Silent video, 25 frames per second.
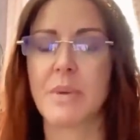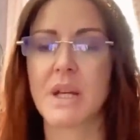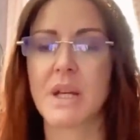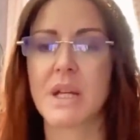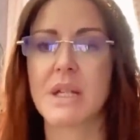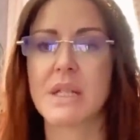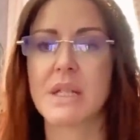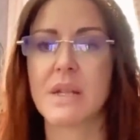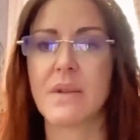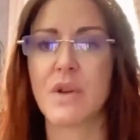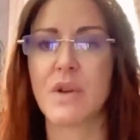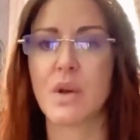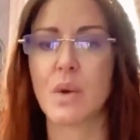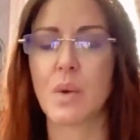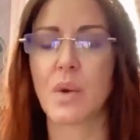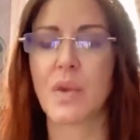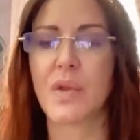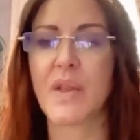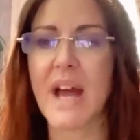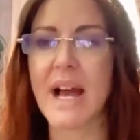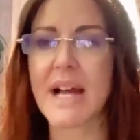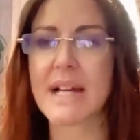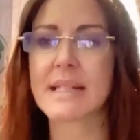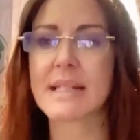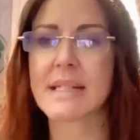Because if you're
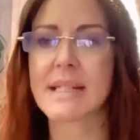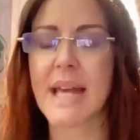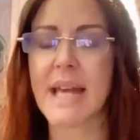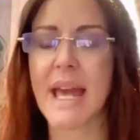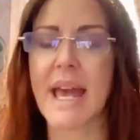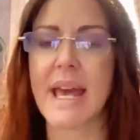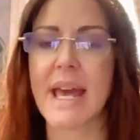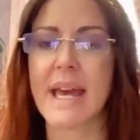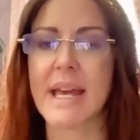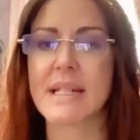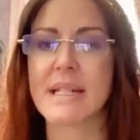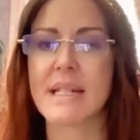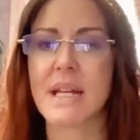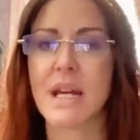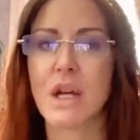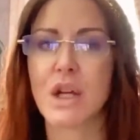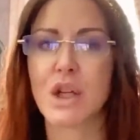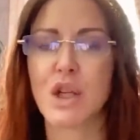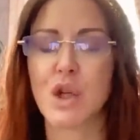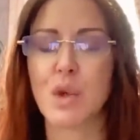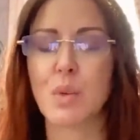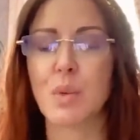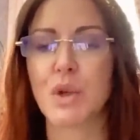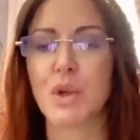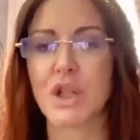that scared,
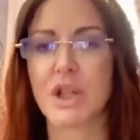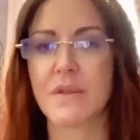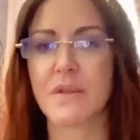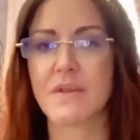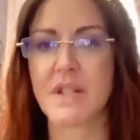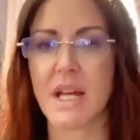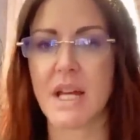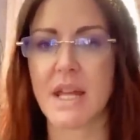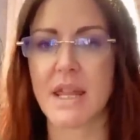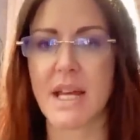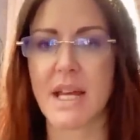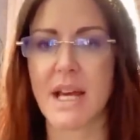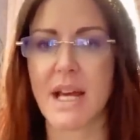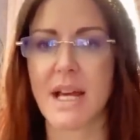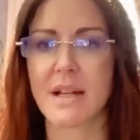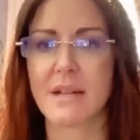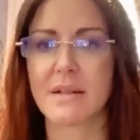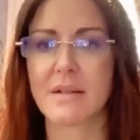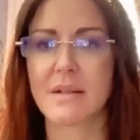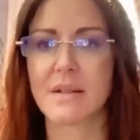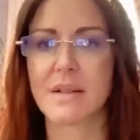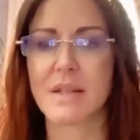you wouldn't have done that.